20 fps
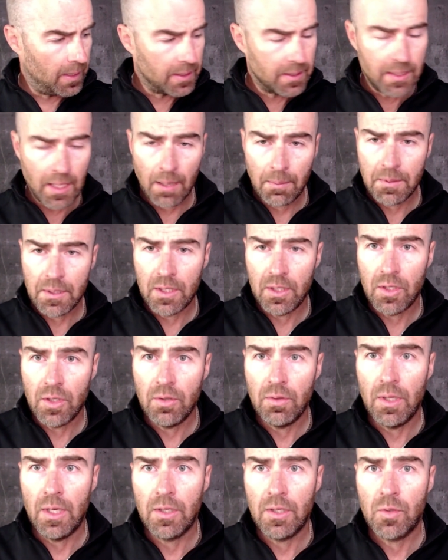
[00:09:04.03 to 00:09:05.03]
accept to
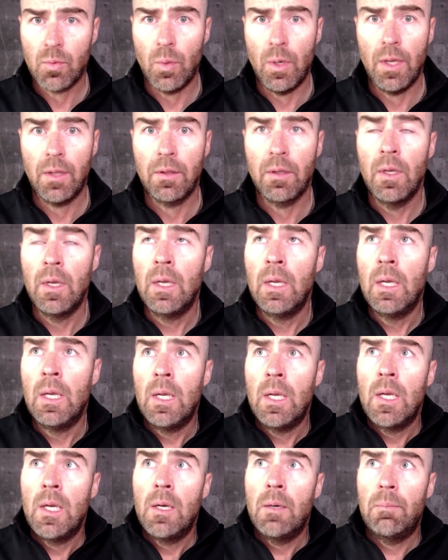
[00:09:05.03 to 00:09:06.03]
do this with.
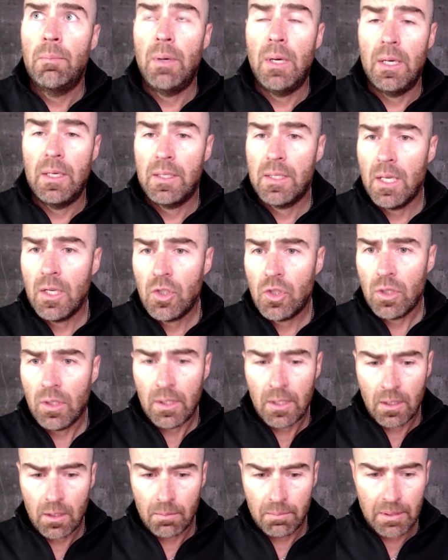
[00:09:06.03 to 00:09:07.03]
But
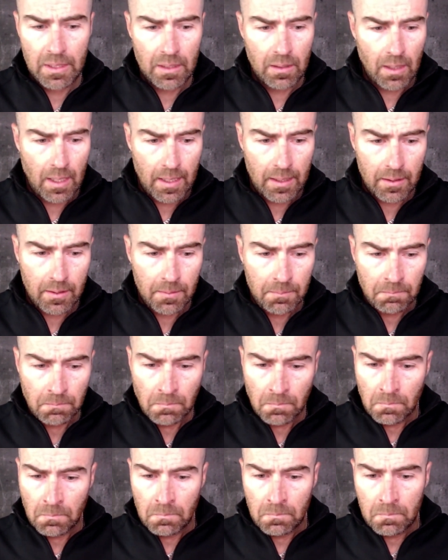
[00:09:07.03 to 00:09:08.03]
essentially it'll be like,
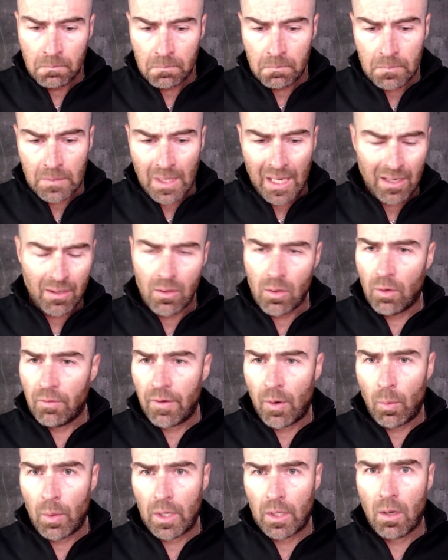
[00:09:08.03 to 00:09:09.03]
I don't know if
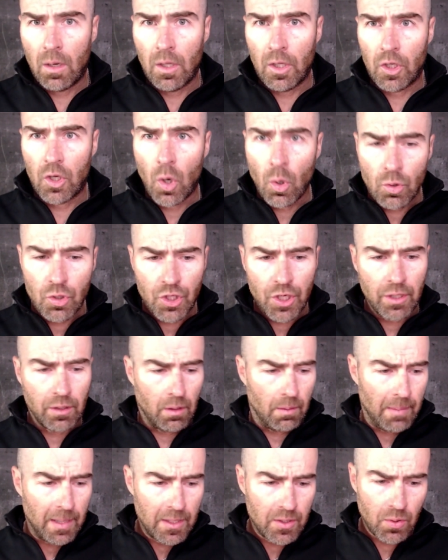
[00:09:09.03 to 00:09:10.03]
I want to call it coaching
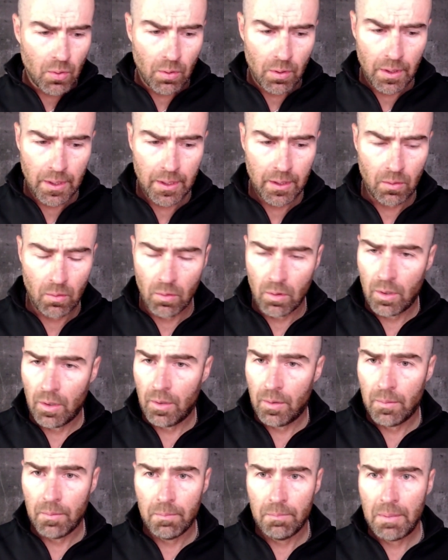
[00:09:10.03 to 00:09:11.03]
or mentoring,
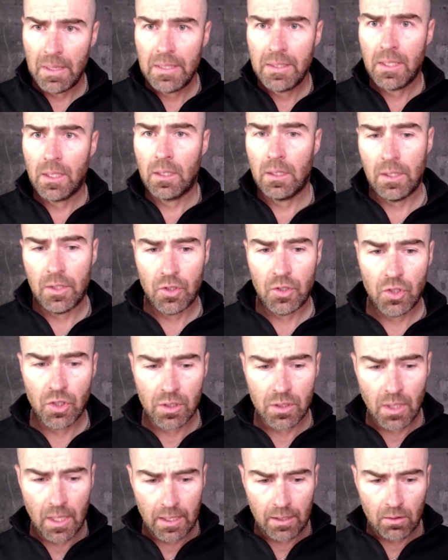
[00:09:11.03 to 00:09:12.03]
or basically it's
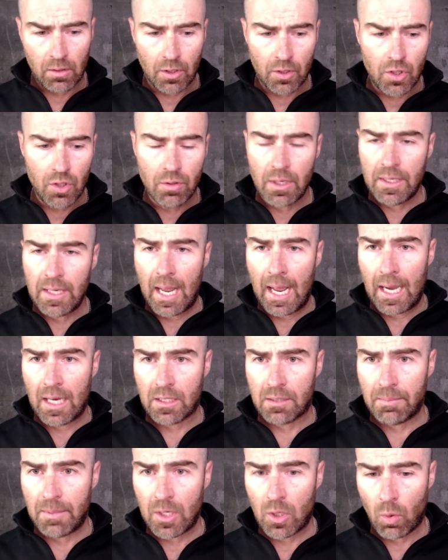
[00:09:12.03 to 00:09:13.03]
just like, look, you get to
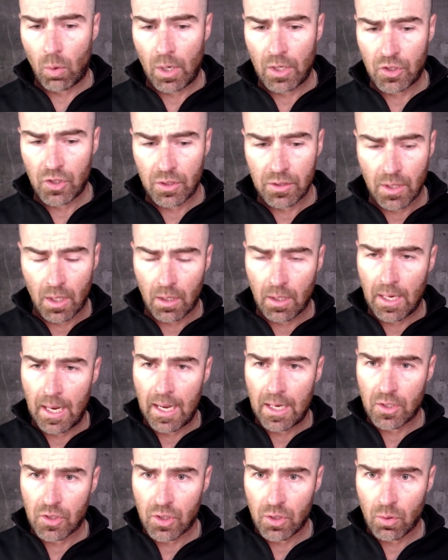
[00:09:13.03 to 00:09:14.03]
ask me questions. I'm going to
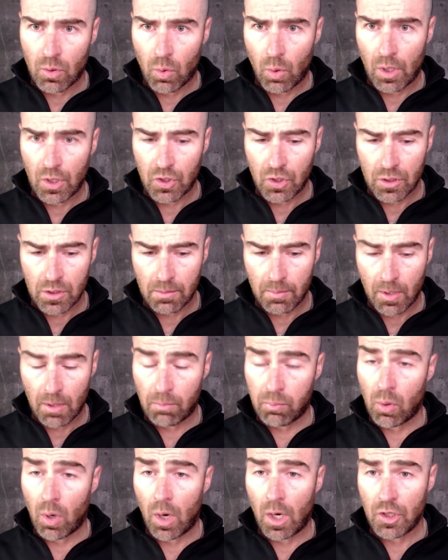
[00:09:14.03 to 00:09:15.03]
ask you questions about a
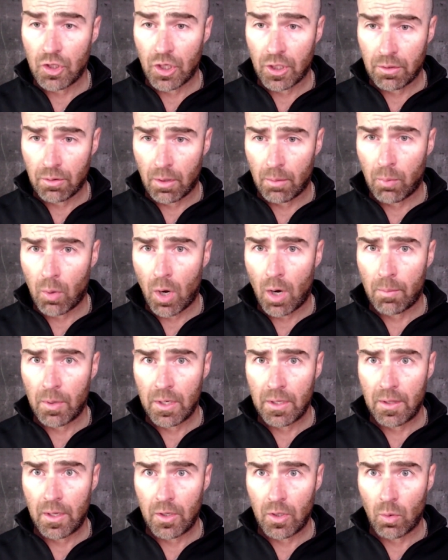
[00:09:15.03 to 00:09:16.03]
project or a
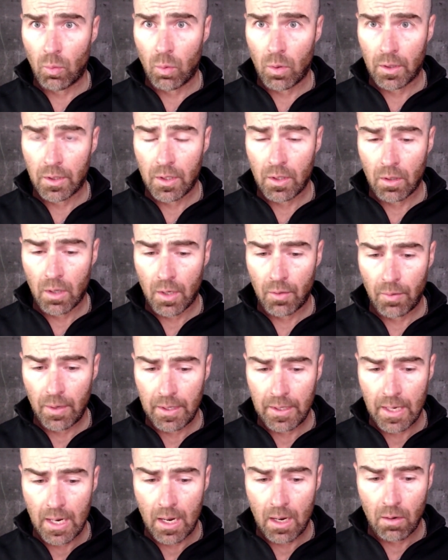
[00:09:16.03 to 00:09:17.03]
property that you're working on
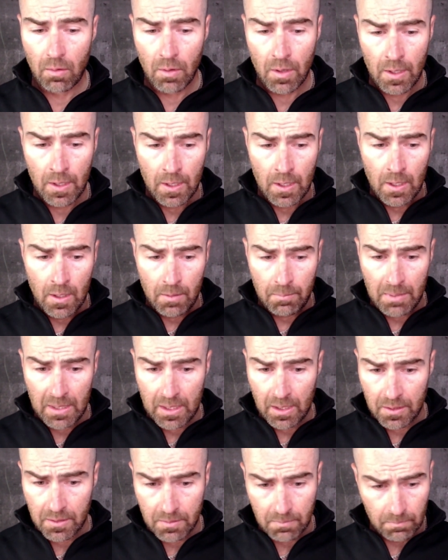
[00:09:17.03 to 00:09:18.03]
right now,
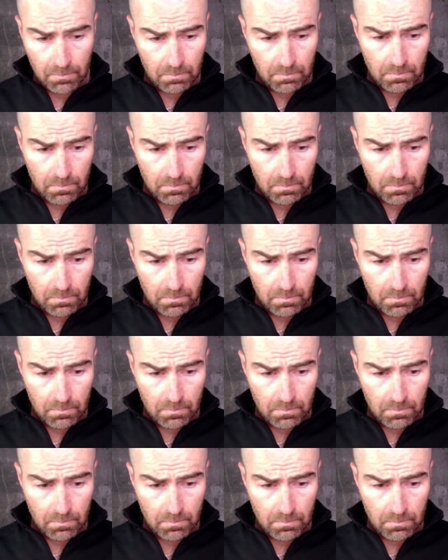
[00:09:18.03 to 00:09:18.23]
because